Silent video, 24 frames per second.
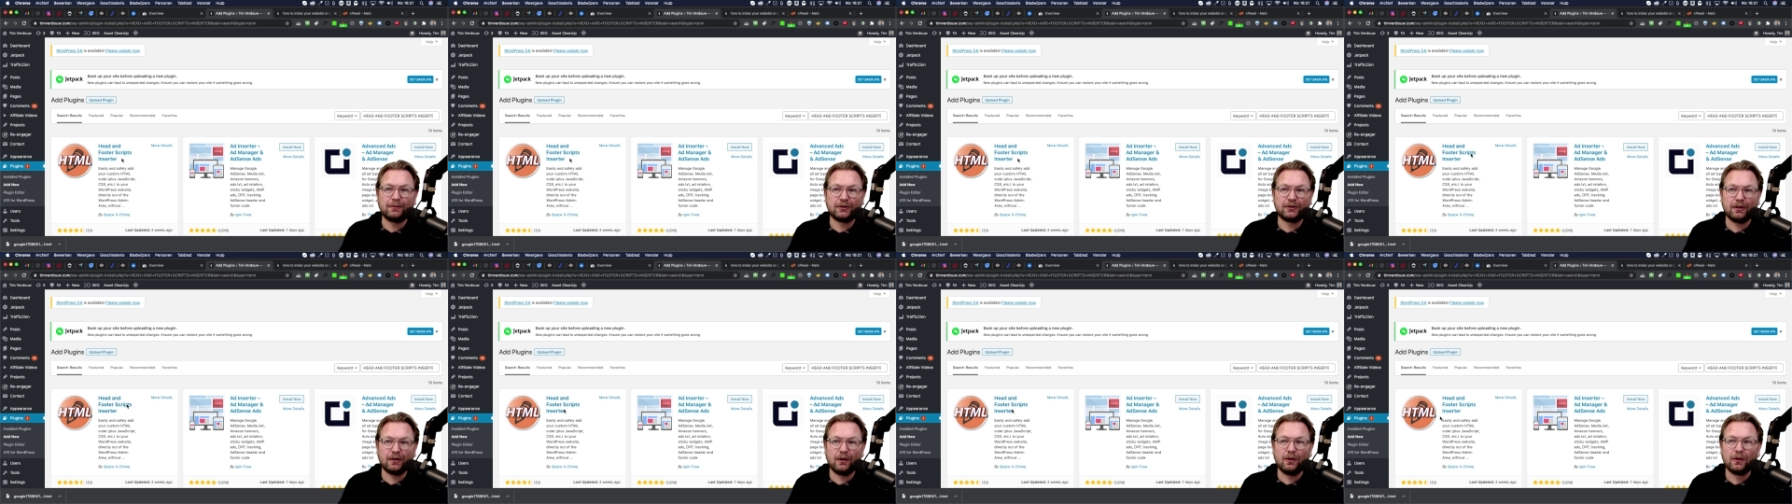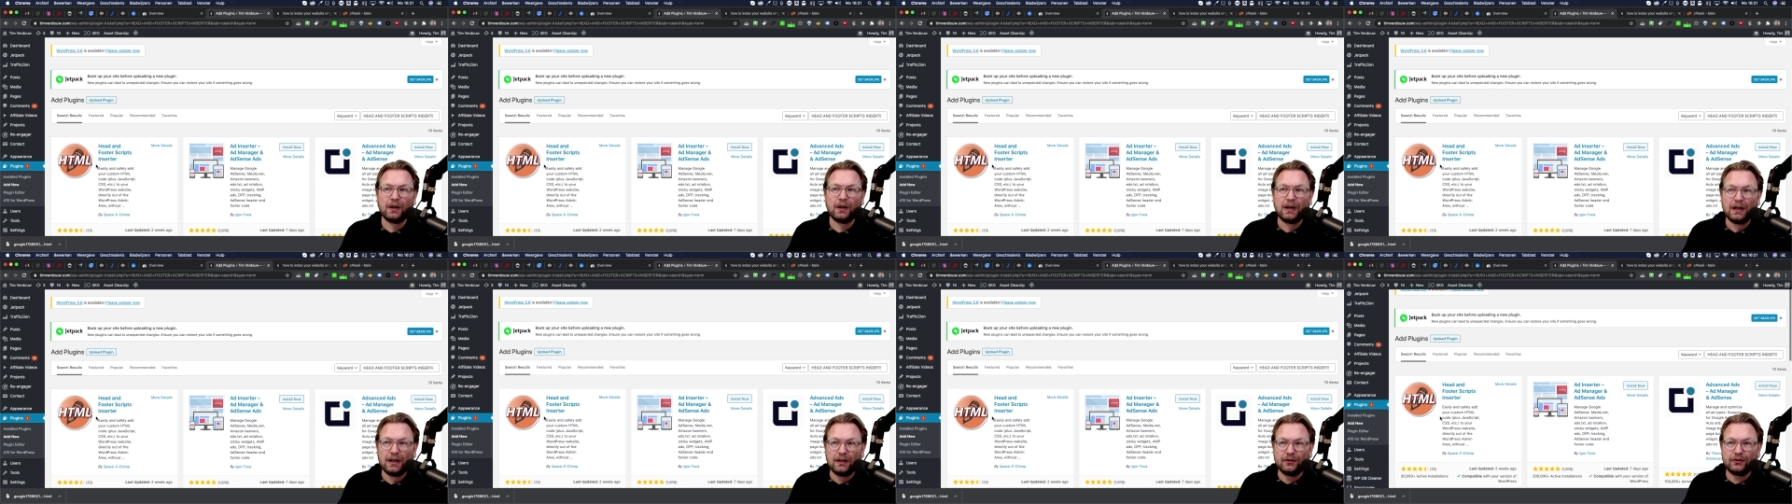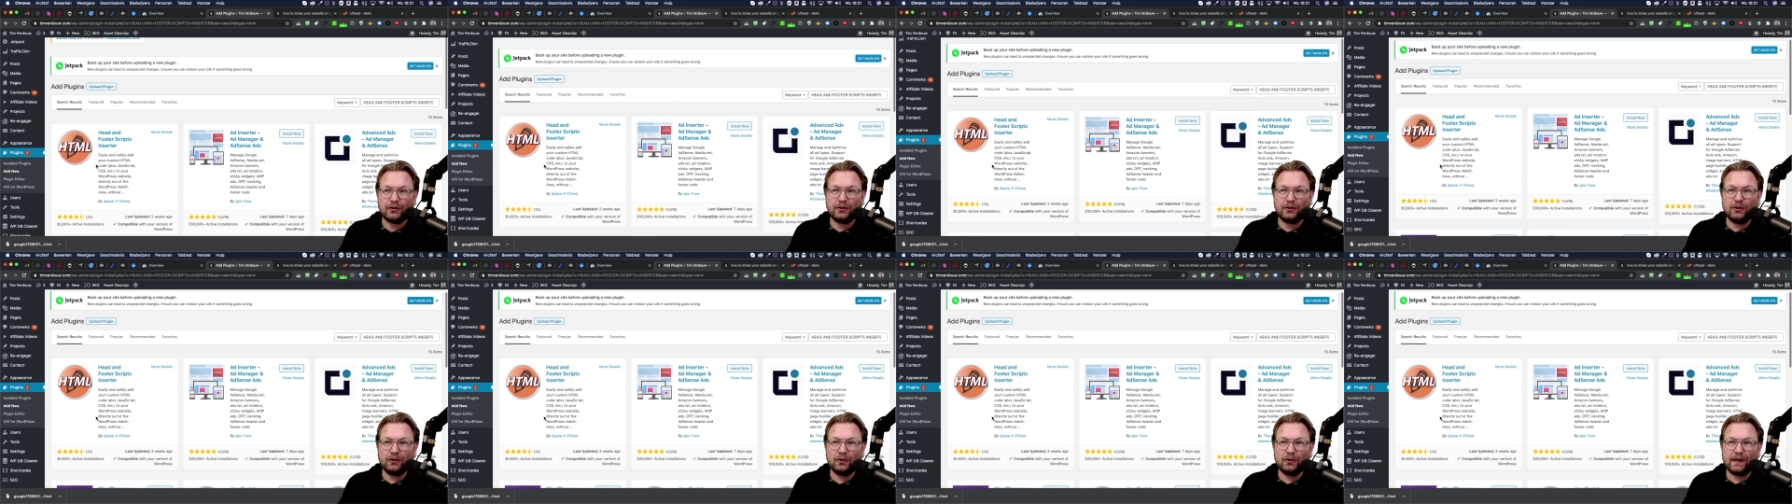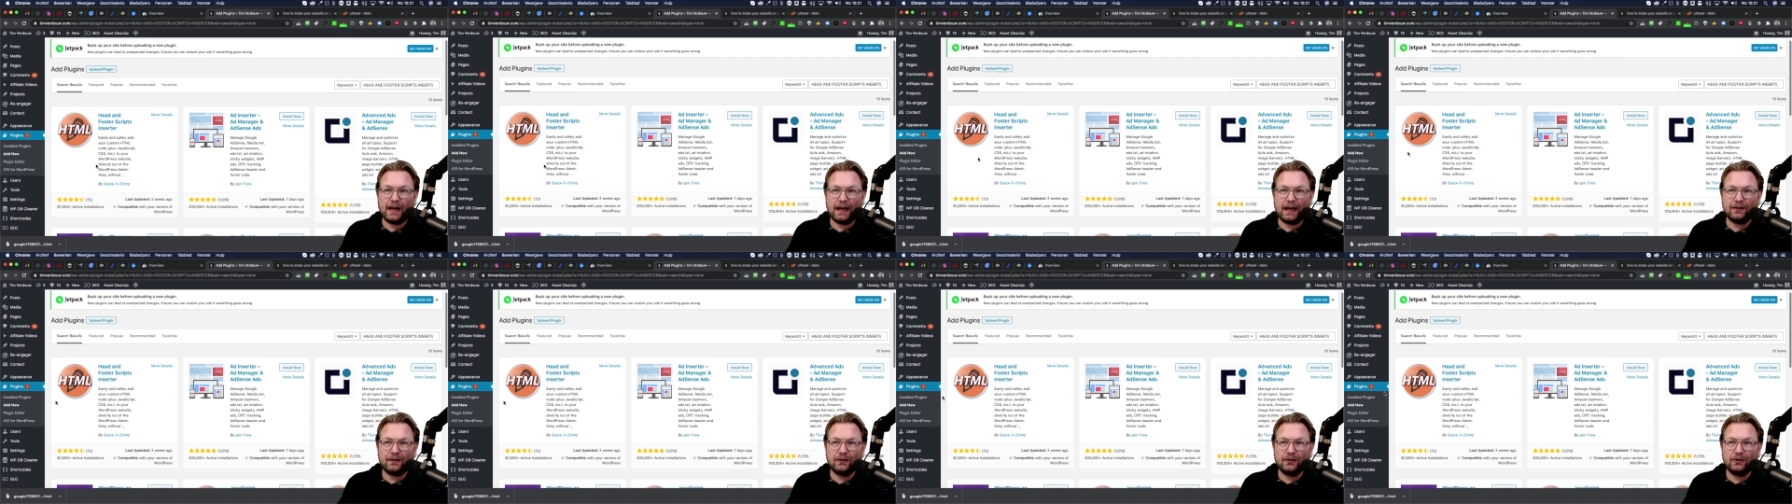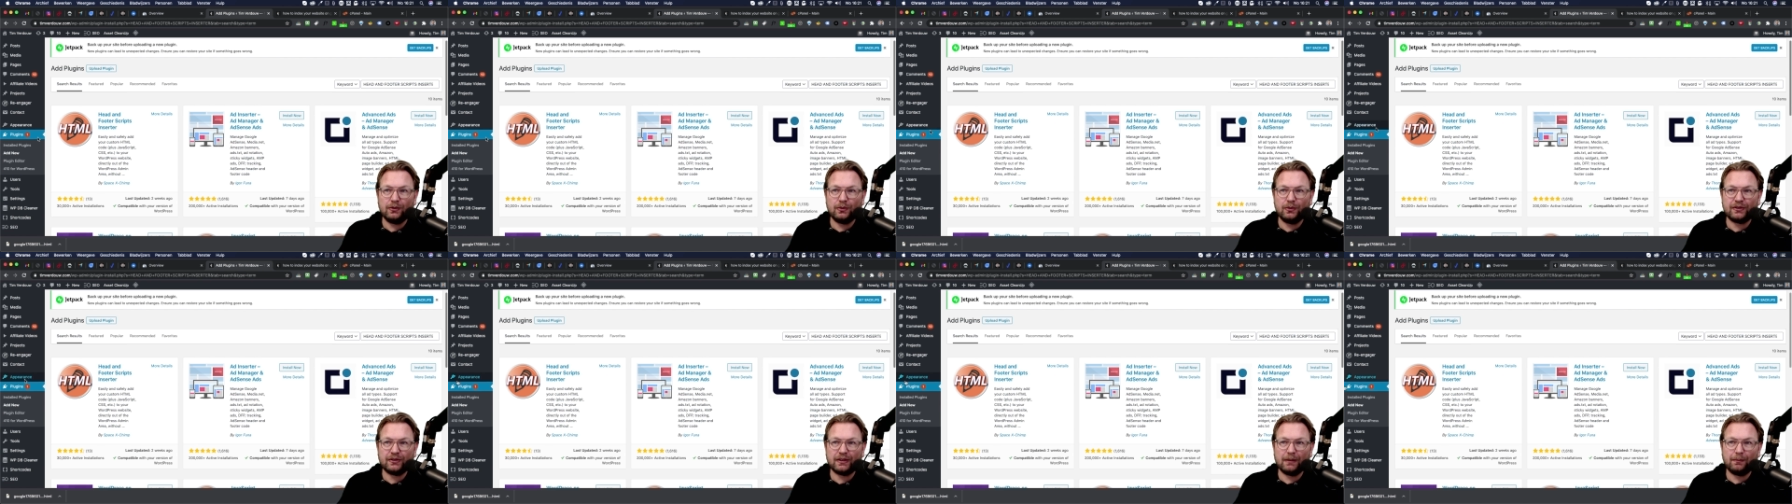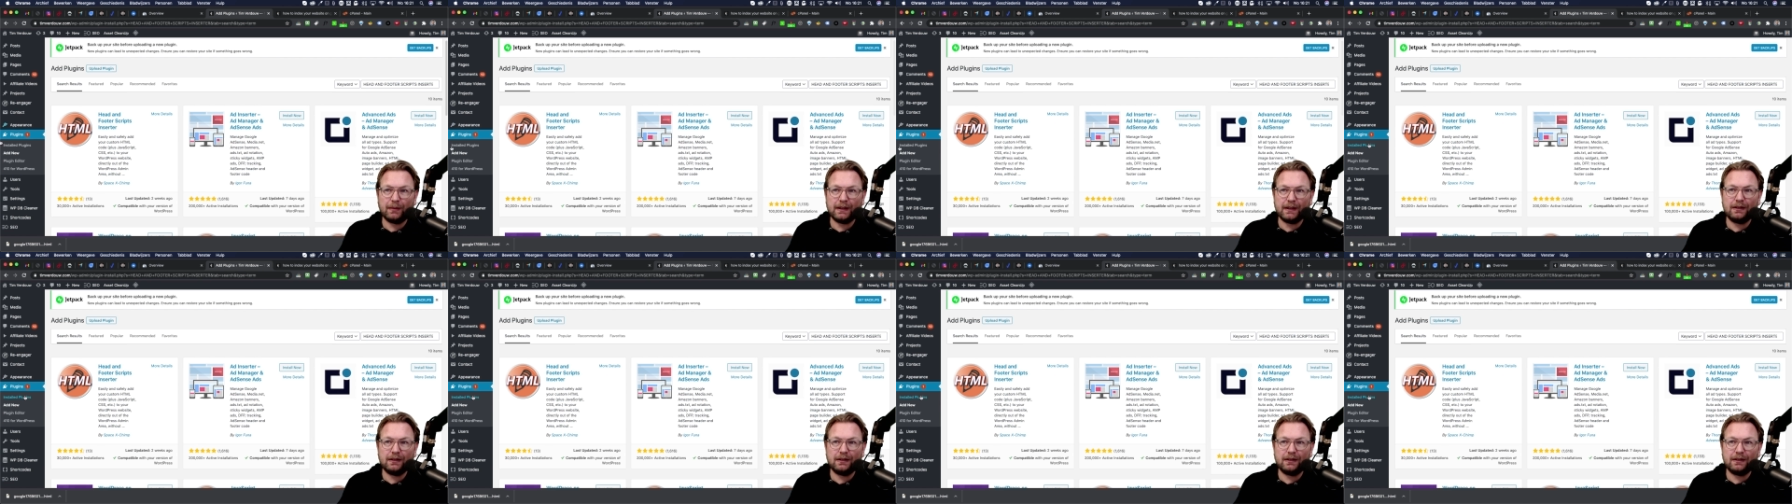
So to do that, you simply